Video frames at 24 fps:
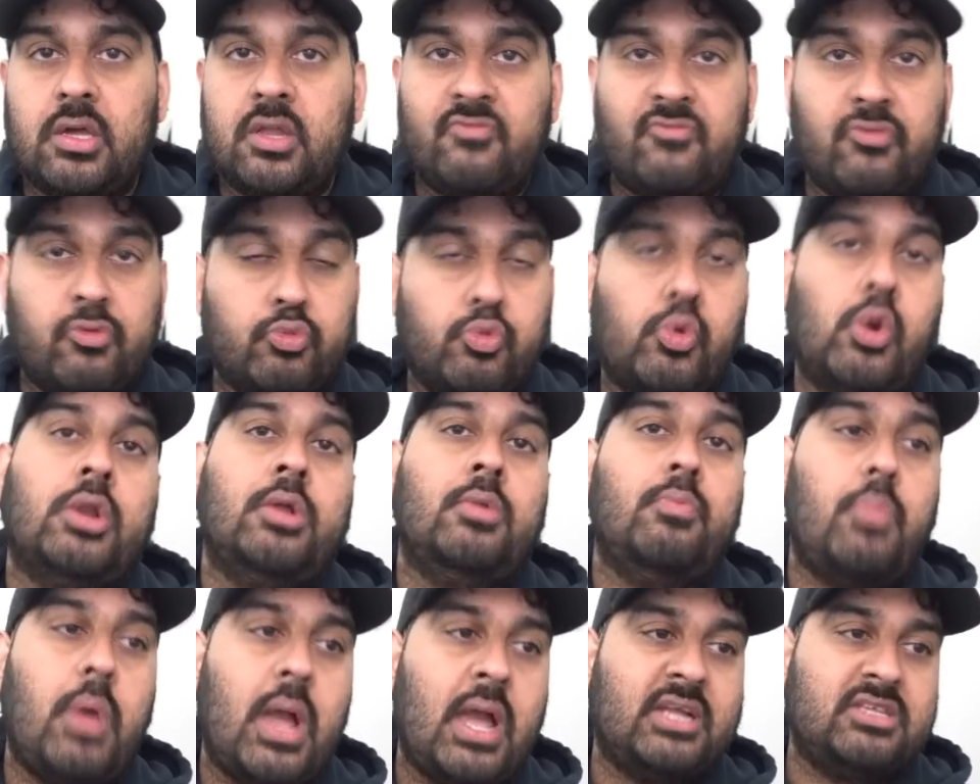of a
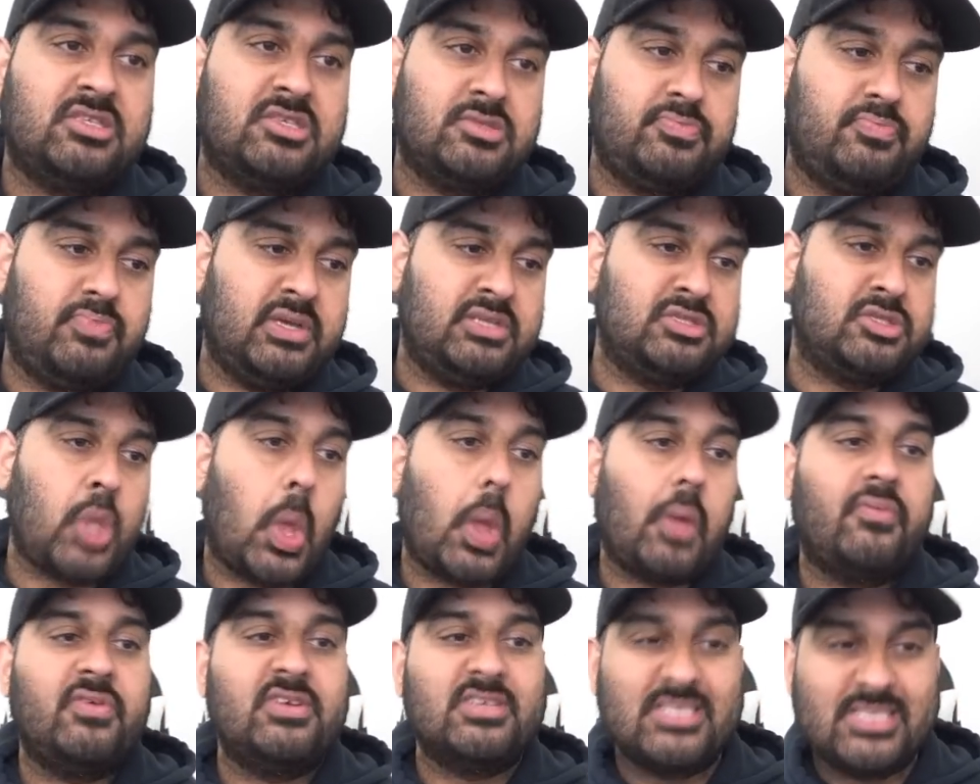running back just based
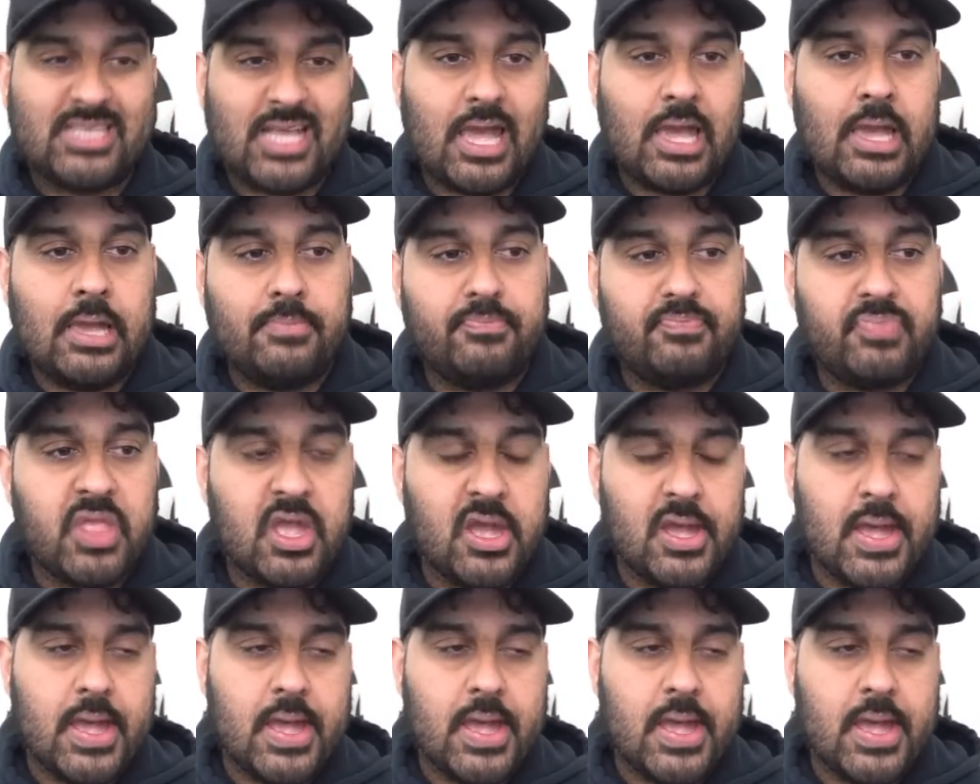off his tape.